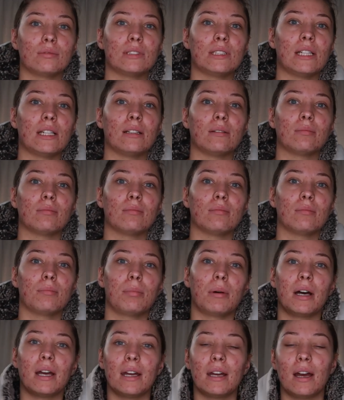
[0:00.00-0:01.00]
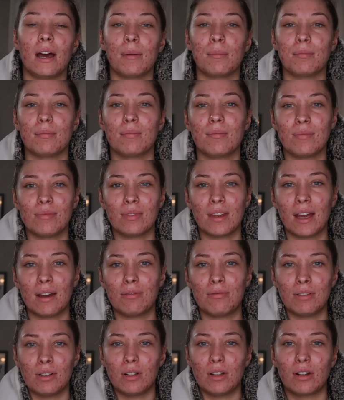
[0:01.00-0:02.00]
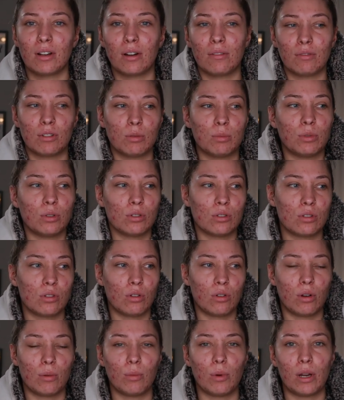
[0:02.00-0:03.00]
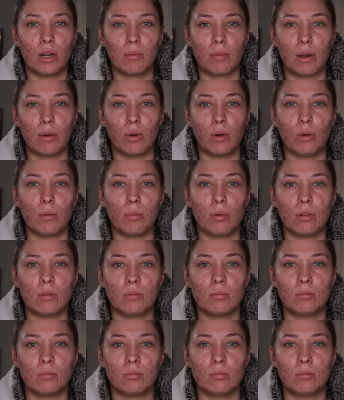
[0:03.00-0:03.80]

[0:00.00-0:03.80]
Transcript: scene but I'm I feel uncomfortable, so I'm wearing my robe.